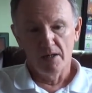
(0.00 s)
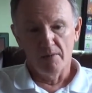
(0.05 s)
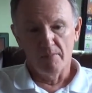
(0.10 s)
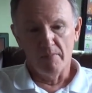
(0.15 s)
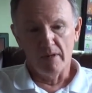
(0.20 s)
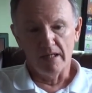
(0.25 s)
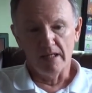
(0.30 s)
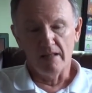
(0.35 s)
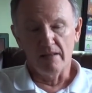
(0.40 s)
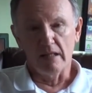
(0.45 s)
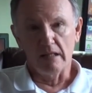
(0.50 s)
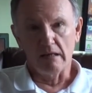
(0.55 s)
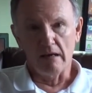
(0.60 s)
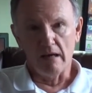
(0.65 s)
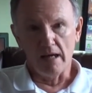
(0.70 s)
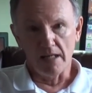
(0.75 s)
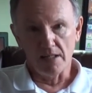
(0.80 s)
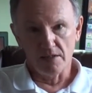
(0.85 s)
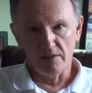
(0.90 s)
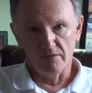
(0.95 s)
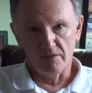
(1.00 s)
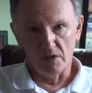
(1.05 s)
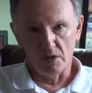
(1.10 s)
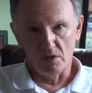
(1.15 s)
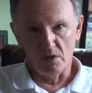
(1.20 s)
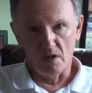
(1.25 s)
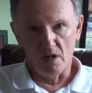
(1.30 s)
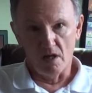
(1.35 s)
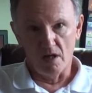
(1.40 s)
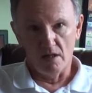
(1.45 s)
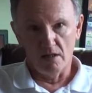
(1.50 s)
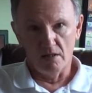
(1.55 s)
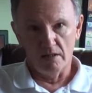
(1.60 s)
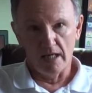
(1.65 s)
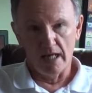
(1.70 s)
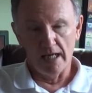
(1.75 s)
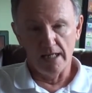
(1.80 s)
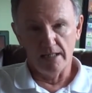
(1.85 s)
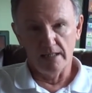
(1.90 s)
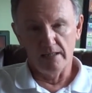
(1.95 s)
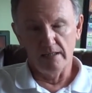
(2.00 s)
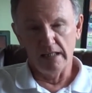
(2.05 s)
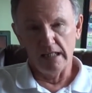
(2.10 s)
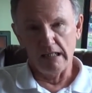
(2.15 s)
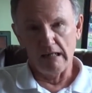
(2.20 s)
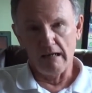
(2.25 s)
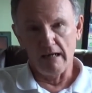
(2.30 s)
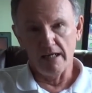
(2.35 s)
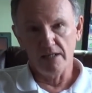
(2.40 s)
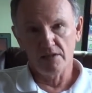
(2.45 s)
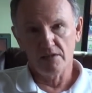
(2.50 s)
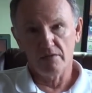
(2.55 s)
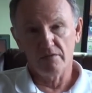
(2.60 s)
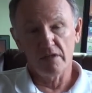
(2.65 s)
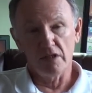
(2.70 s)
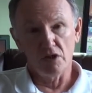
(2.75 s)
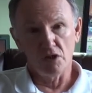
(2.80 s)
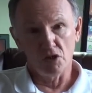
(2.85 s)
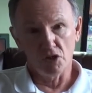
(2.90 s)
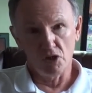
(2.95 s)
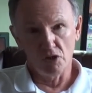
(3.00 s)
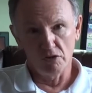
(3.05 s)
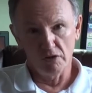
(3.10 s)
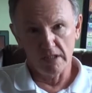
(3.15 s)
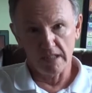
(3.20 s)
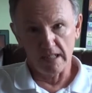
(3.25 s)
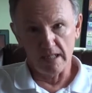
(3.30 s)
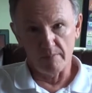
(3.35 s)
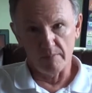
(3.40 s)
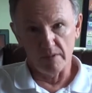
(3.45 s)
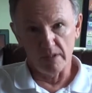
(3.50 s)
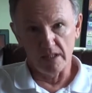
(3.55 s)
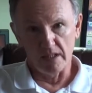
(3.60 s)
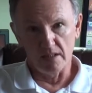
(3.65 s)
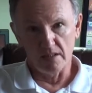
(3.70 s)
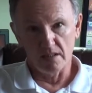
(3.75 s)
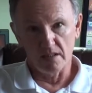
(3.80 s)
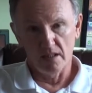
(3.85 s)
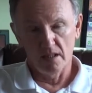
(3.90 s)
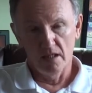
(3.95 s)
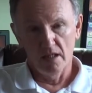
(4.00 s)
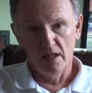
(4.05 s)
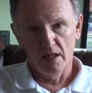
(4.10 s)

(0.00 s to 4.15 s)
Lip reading: but in the eyes of the law and in the eyes of the insurance companies,